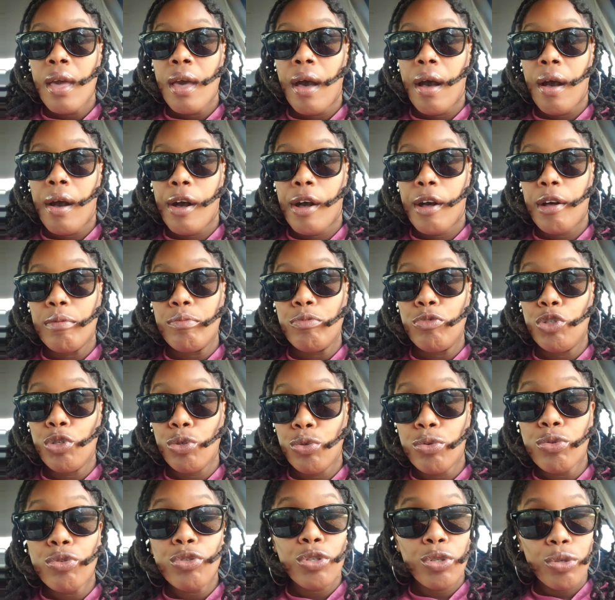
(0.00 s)

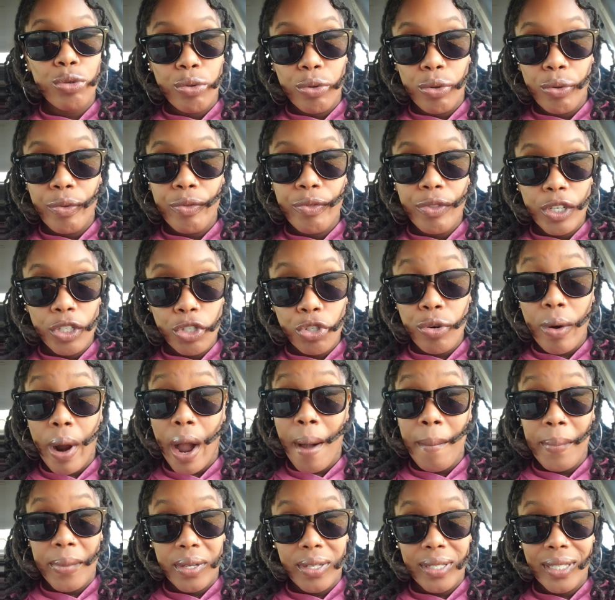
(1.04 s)
due to the
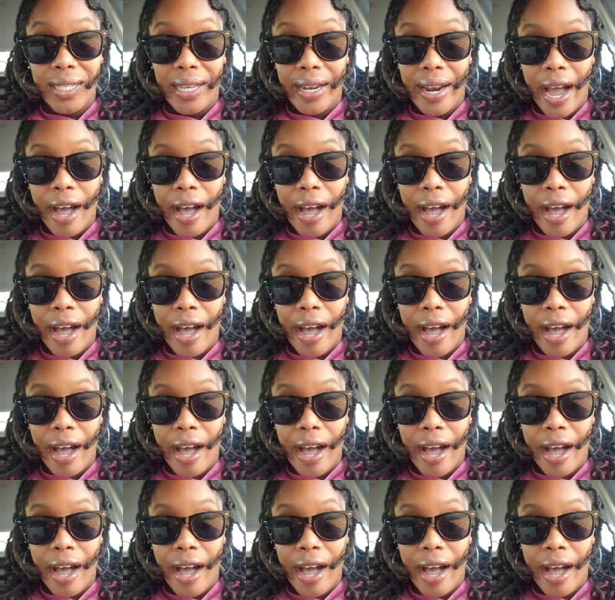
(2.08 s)
traumas that